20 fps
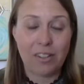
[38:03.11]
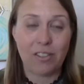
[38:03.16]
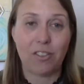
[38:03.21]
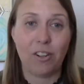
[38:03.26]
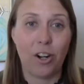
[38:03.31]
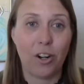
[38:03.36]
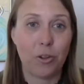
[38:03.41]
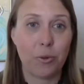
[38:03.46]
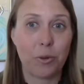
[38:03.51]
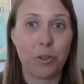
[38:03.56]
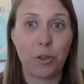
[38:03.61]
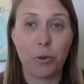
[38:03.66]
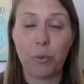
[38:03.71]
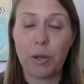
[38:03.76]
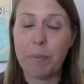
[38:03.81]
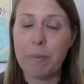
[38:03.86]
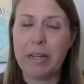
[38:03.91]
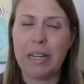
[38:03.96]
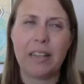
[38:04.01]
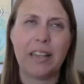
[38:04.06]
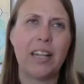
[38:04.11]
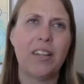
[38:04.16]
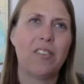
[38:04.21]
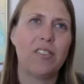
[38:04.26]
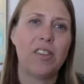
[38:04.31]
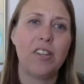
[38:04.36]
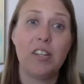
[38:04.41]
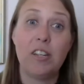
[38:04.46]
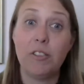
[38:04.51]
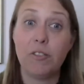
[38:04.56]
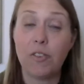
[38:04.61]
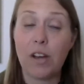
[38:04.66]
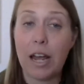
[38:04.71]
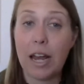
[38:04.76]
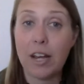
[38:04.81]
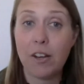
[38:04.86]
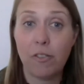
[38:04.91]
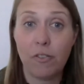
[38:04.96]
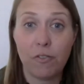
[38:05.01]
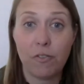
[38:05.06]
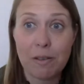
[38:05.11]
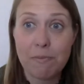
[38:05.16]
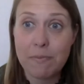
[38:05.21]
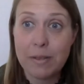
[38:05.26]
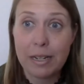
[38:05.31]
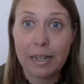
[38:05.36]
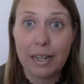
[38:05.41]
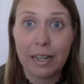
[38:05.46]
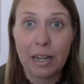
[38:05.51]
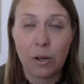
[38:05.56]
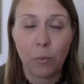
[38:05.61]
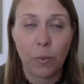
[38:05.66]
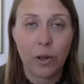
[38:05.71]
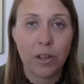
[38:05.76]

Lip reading: It starts with the women, and that's the divine feminine.